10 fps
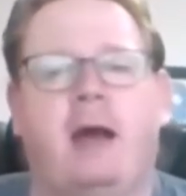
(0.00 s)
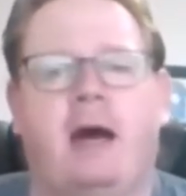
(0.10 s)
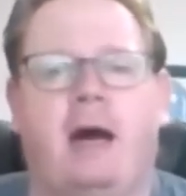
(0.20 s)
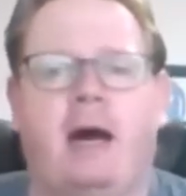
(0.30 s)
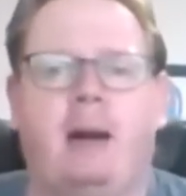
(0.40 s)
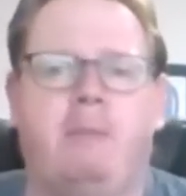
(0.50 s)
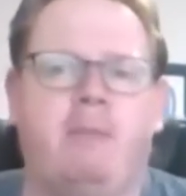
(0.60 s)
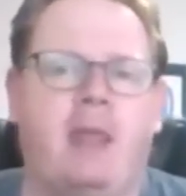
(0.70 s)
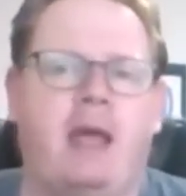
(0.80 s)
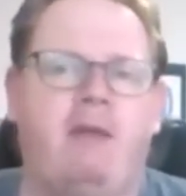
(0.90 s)

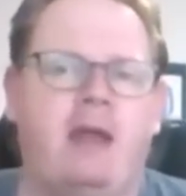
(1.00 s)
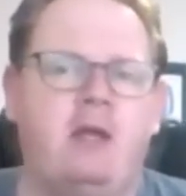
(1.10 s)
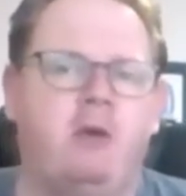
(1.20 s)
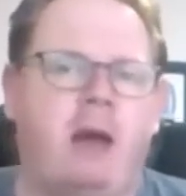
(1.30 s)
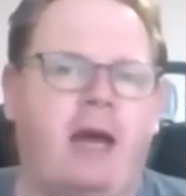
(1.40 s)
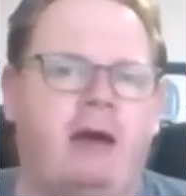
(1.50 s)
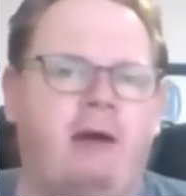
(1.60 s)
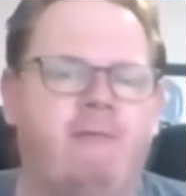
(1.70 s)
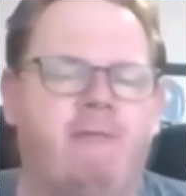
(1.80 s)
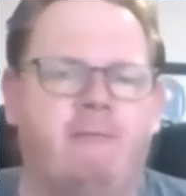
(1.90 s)
And then you
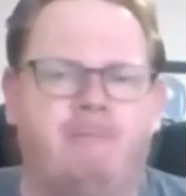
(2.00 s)
have